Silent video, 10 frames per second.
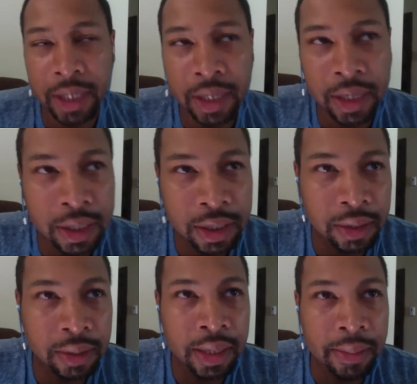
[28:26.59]
and
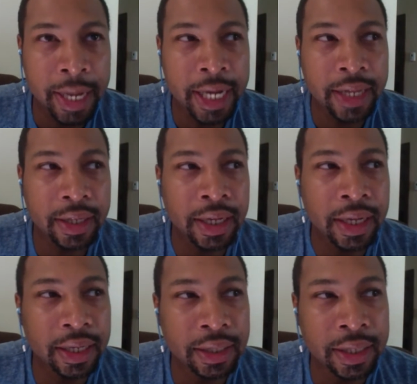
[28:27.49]
uh, the main
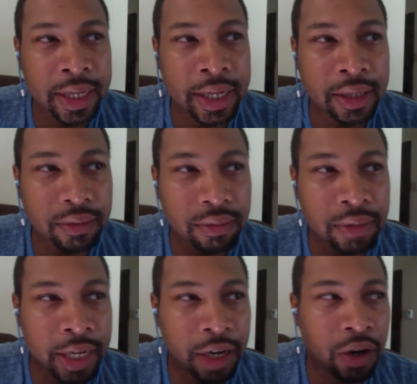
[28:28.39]
thing that
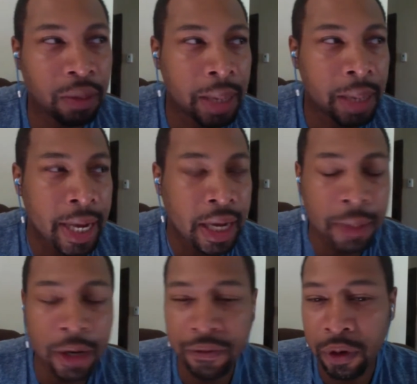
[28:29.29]
that caught my mind
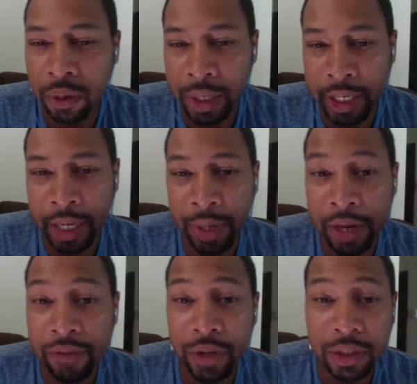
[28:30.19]
about 401k when
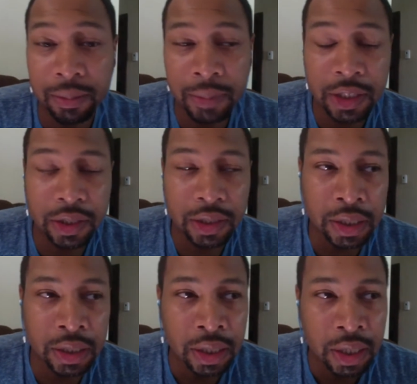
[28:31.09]
they first mentioned it